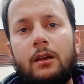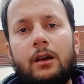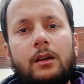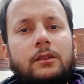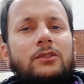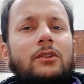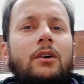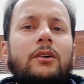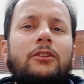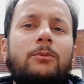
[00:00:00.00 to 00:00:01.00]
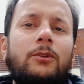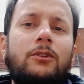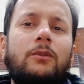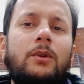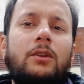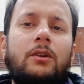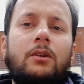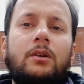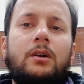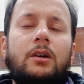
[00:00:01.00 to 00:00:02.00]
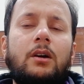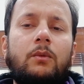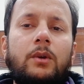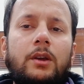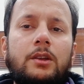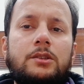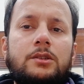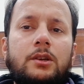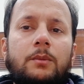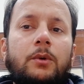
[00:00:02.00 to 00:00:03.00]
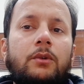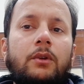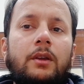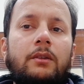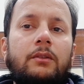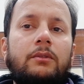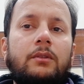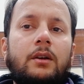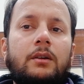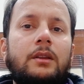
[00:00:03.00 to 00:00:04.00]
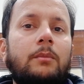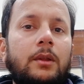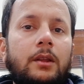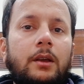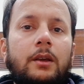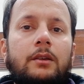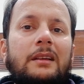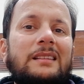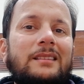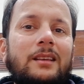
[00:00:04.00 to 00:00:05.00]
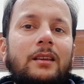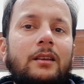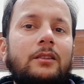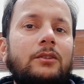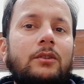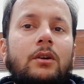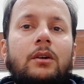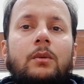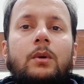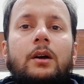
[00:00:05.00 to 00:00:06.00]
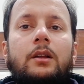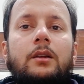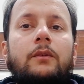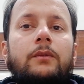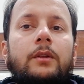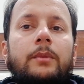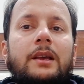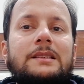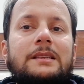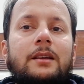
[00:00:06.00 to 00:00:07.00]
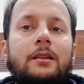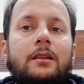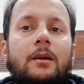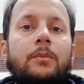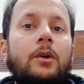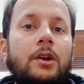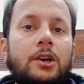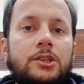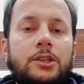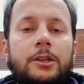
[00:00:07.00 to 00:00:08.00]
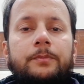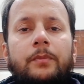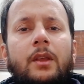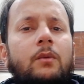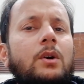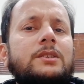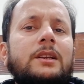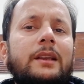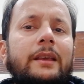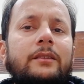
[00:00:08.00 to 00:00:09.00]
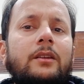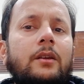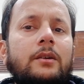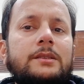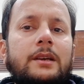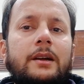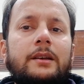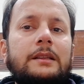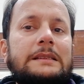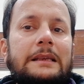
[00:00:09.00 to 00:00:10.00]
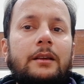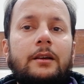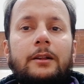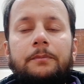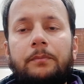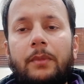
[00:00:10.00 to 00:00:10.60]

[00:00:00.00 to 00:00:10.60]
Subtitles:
The song's music video, which portrays Timberlake singing the song while filming a scene in a production, was released alongside the singer.